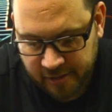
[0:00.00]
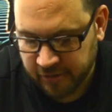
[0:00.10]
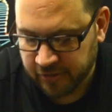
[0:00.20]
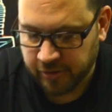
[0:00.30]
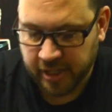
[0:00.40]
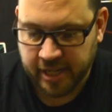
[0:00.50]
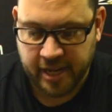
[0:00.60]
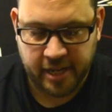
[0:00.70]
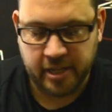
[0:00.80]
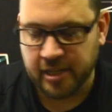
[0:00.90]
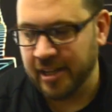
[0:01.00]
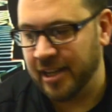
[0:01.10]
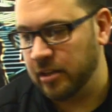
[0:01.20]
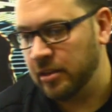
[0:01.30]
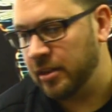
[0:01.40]
So again,
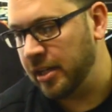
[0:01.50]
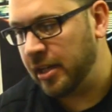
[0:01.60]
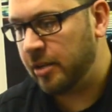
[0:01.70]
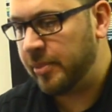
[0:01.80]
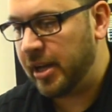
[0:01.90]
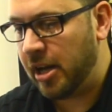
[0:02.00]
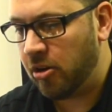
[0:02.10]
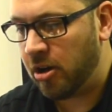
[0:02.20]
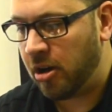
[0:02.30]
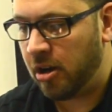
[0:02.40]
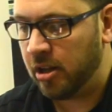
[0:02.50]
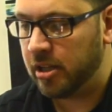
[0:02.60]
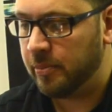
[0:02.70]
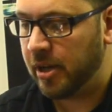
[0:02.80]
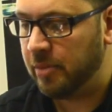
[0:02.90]
get a little bit of alcohol on
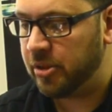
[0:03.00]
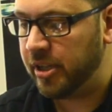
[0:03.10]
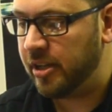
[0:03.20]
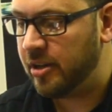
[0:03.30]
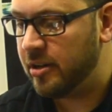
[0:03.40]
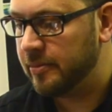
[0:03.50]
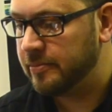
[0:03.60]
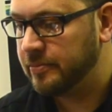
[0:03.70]
the pipe cleaner